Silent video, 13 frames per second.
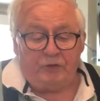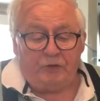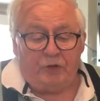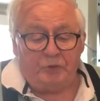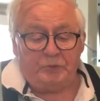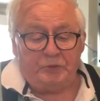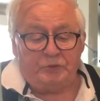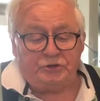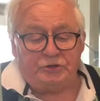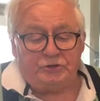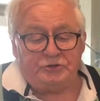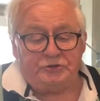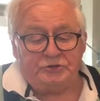God will
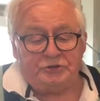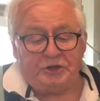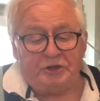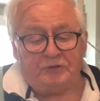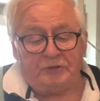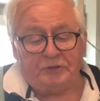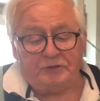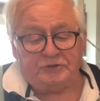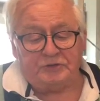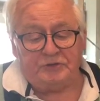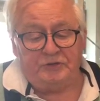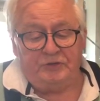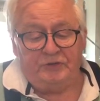judge the secrets